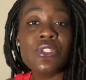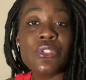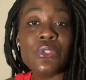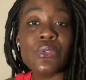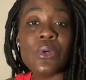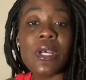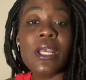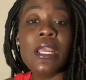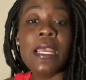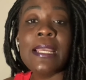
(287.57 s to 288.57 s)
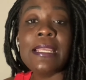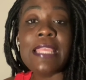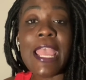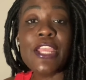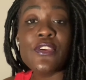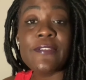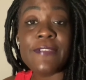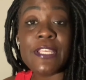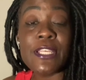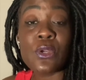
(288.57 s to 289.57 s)
to get your
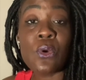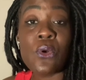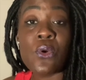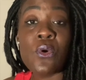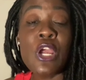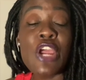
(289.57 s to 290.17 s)
vehicle